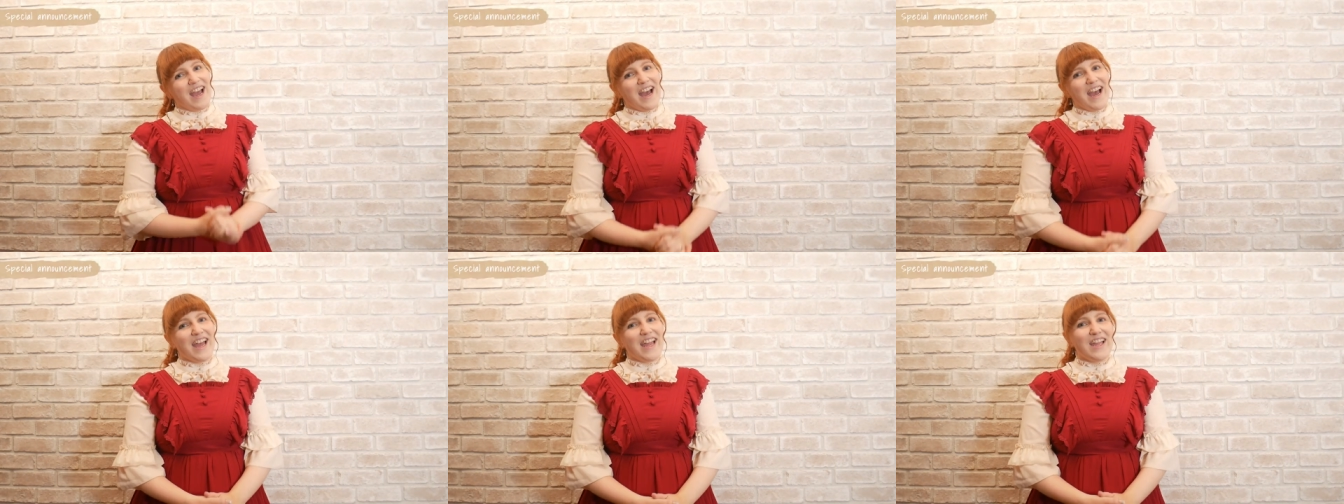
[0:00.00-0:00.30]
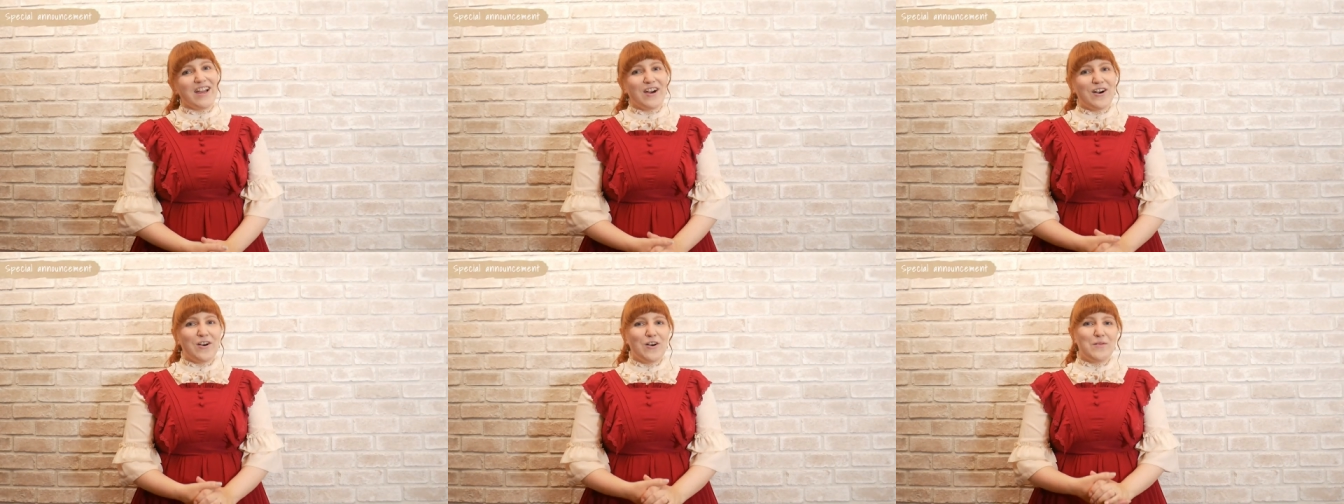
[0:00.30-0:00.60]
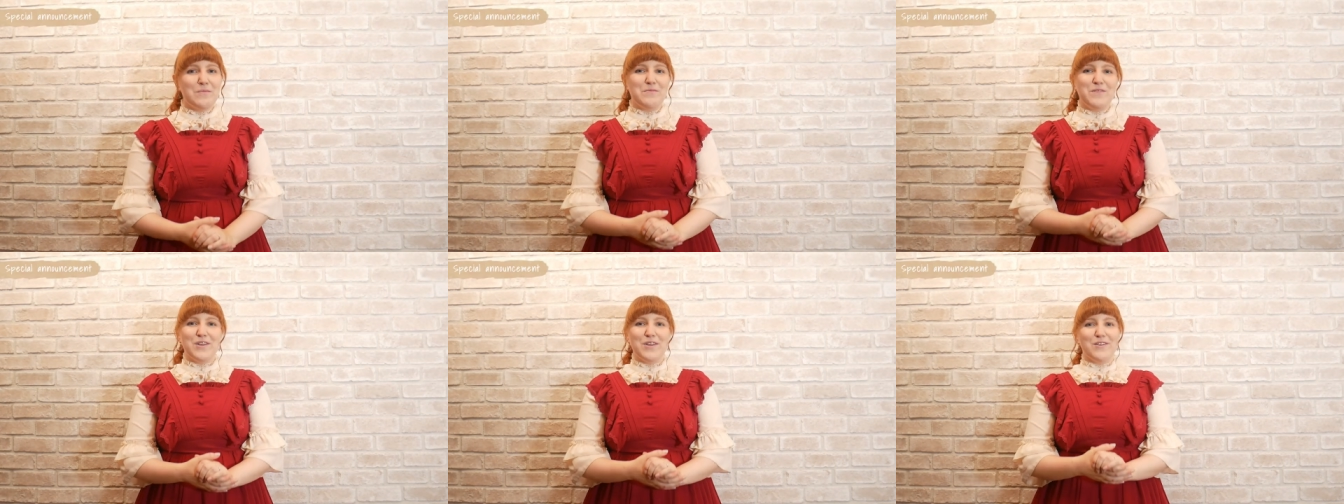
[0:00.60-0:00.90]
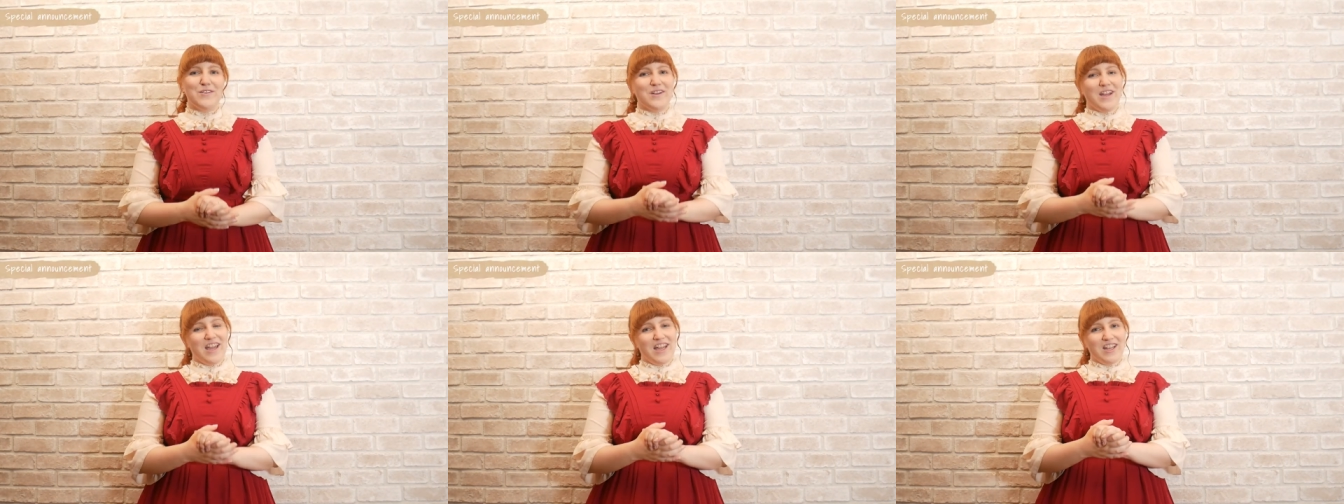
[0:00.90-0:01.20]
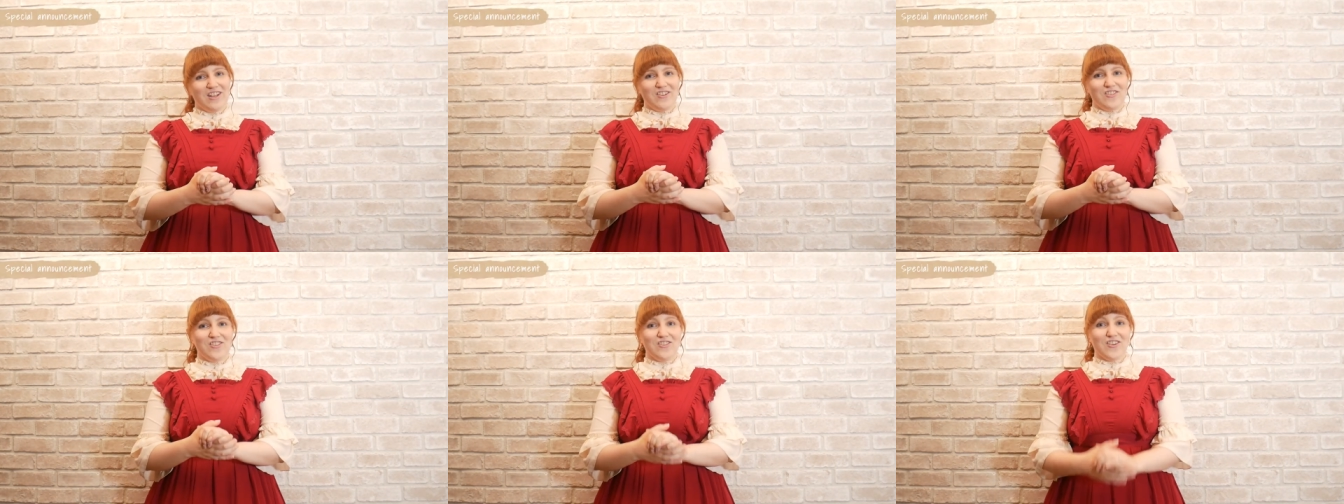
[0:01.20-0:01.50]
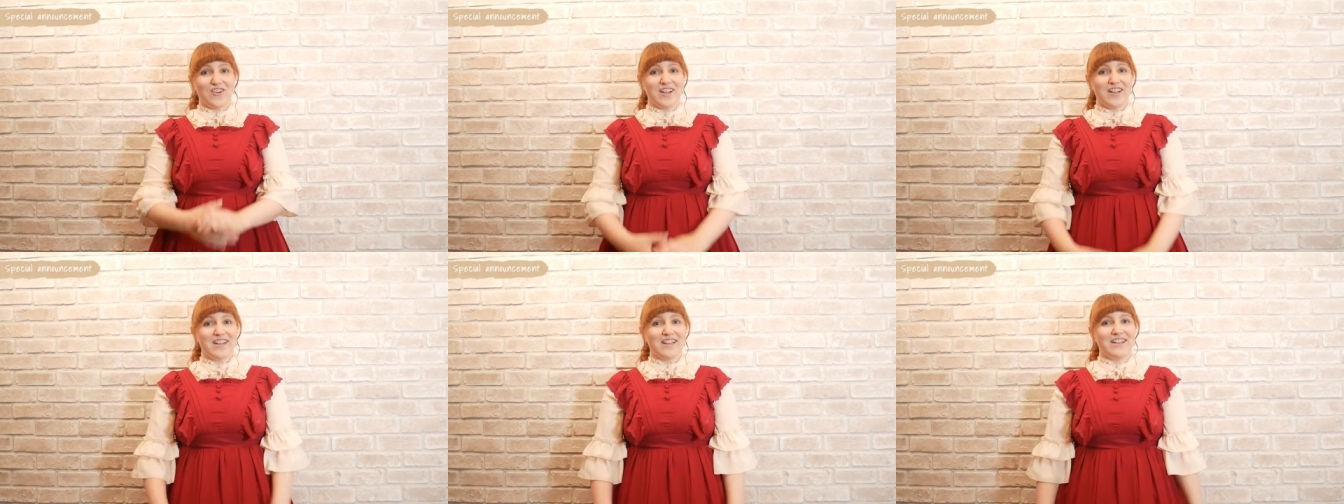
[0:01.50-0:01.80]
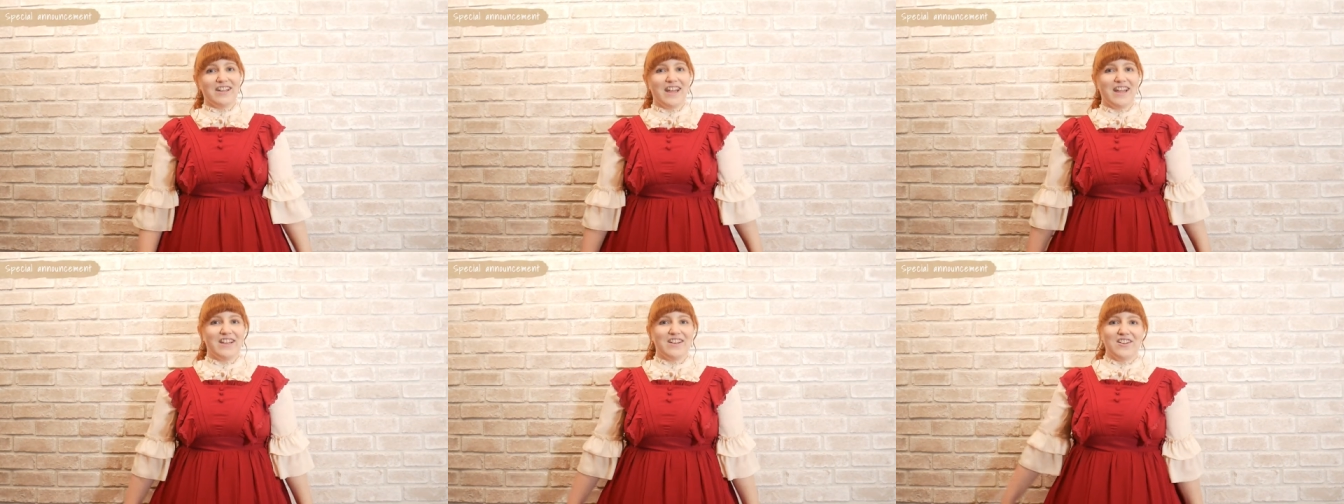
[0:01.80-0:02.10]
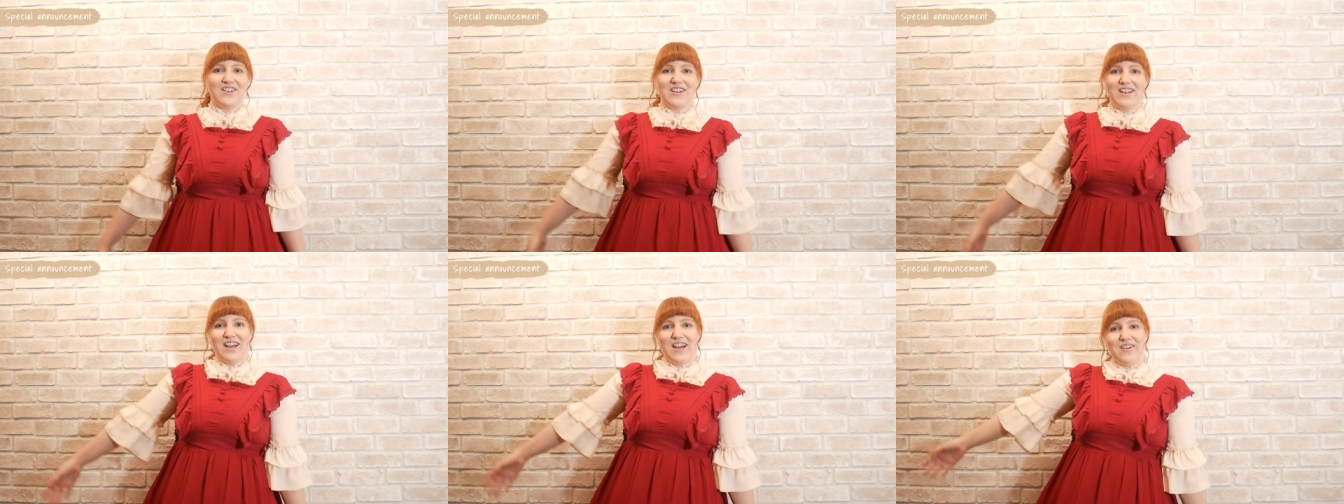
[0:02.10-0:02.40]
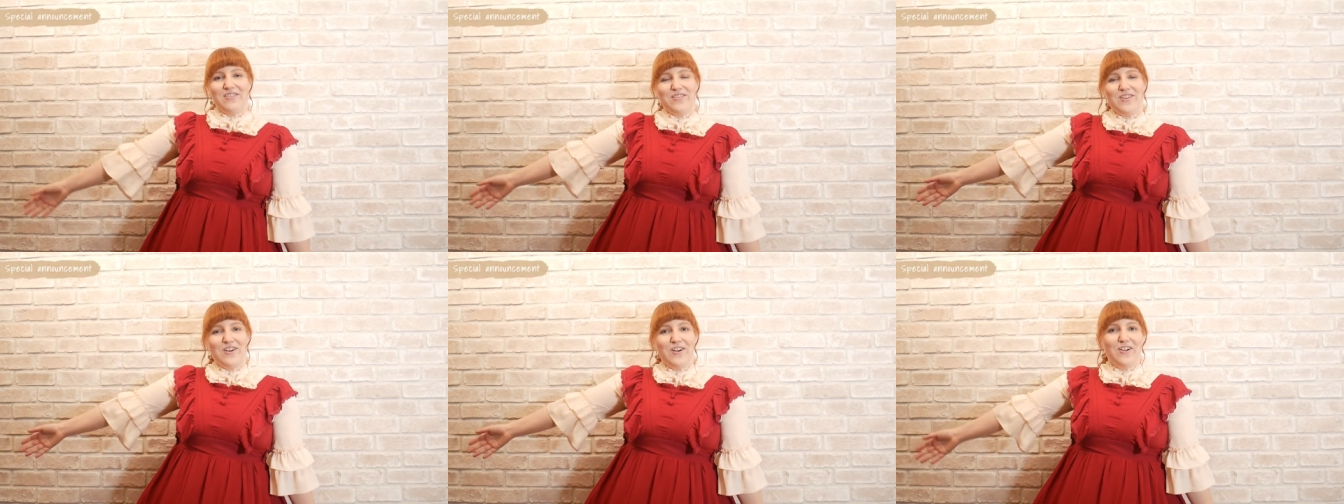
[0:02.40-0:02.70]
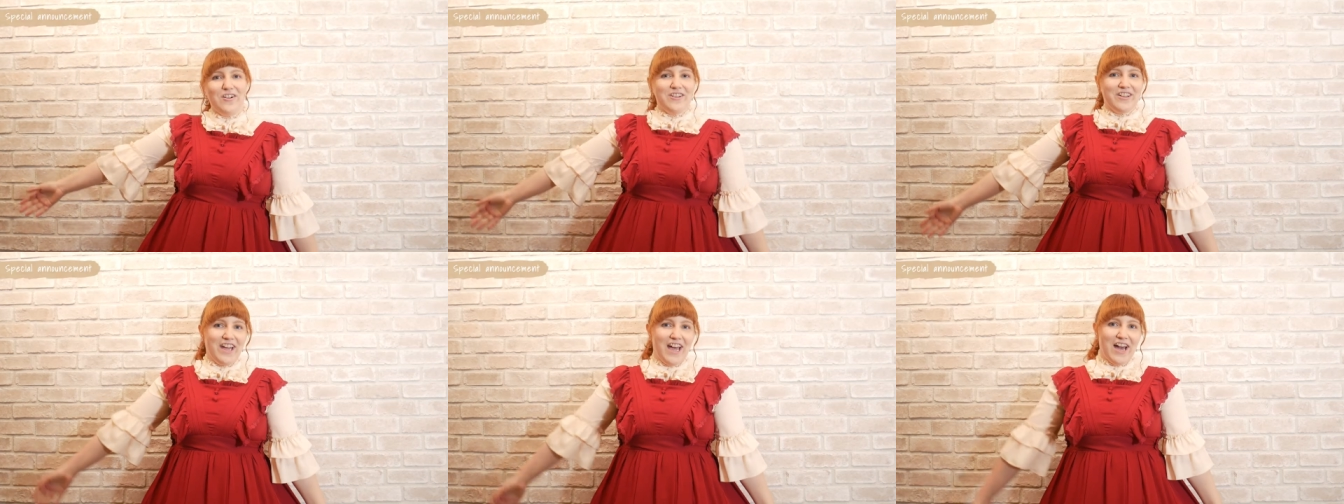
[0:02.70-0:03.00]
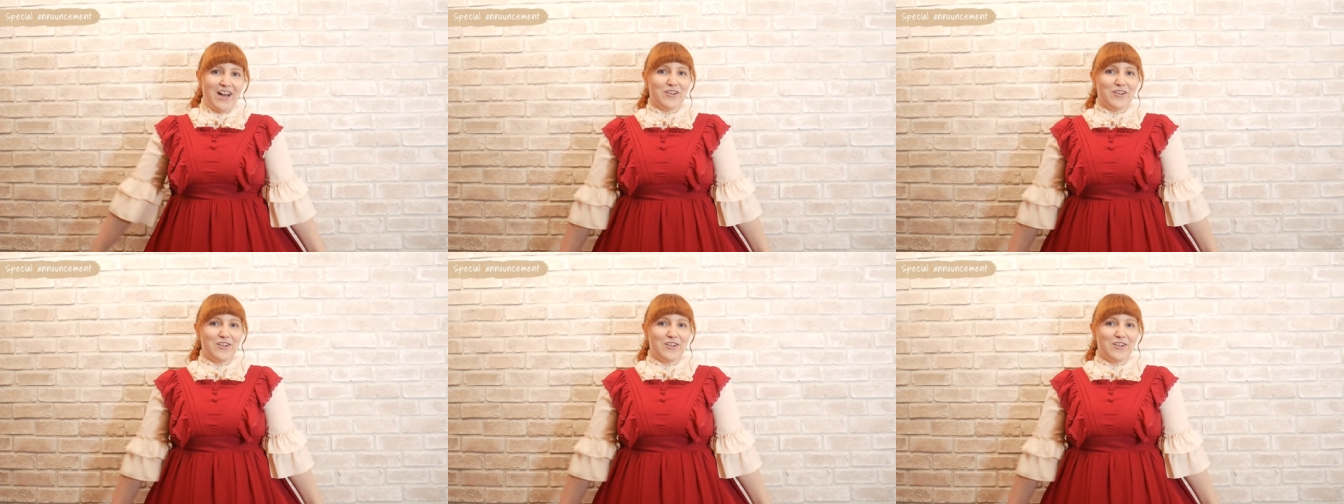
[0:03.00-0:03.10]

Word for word: I hope you enjoyed it and you loved all the